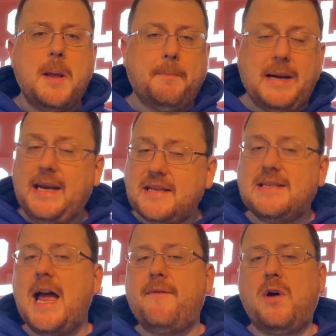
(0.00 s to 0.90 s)
but he doesn't
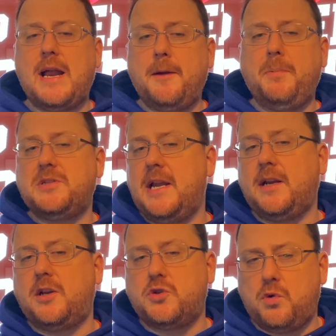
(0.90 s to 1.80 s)
have 100%
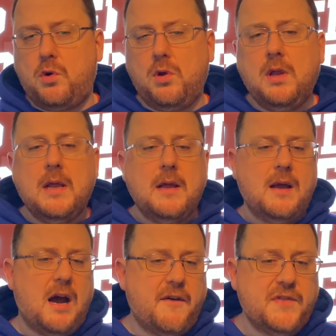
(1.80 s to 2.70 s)
control
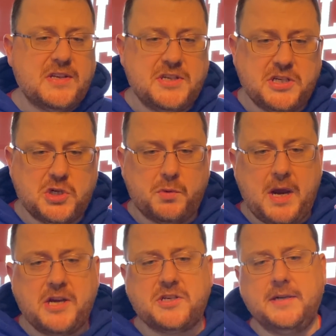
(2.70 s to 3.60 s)
of the
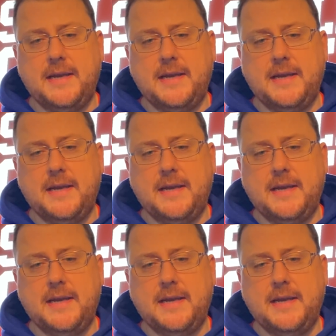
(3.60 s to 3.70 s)
situation.